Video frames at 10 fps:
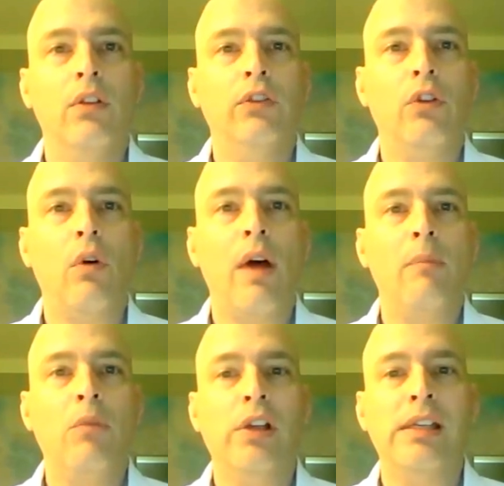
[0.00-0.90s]
So
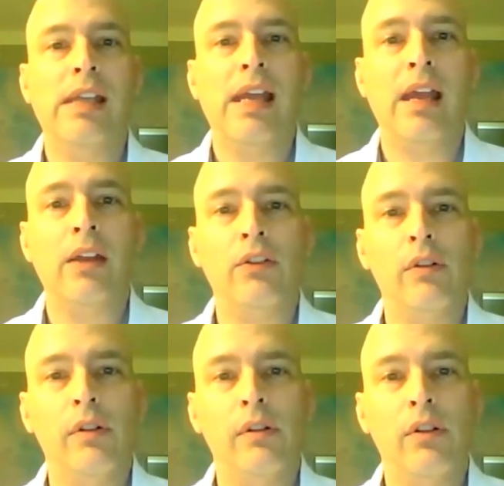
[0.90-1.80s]
I'm looking at
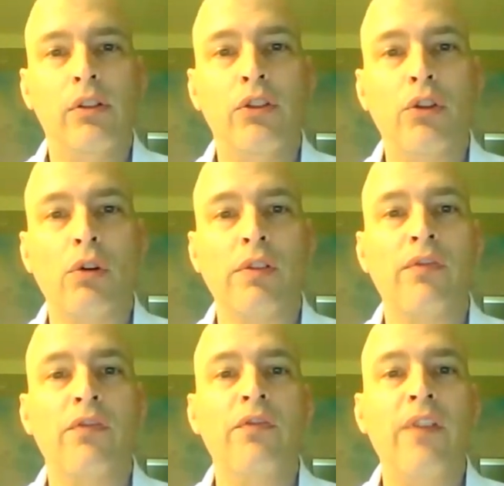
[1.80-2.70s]

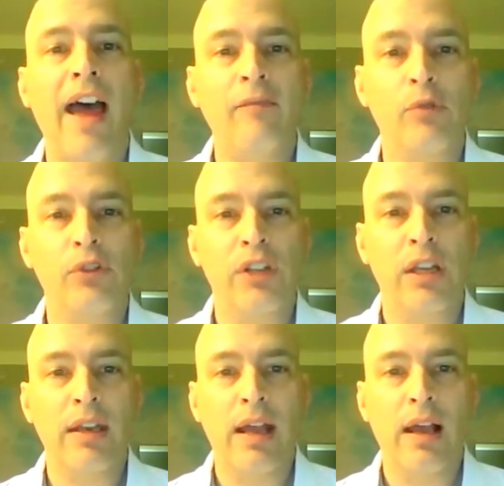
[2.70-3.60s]

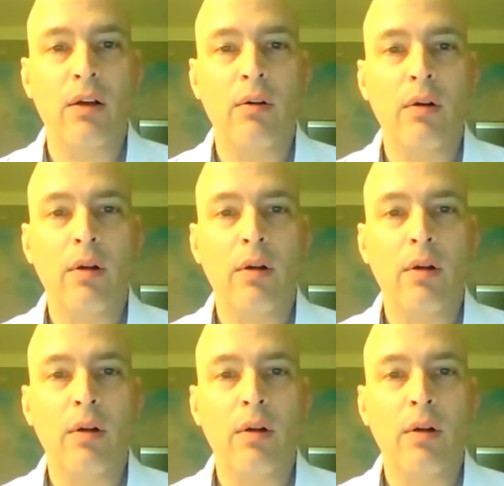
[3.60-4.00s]
35% now.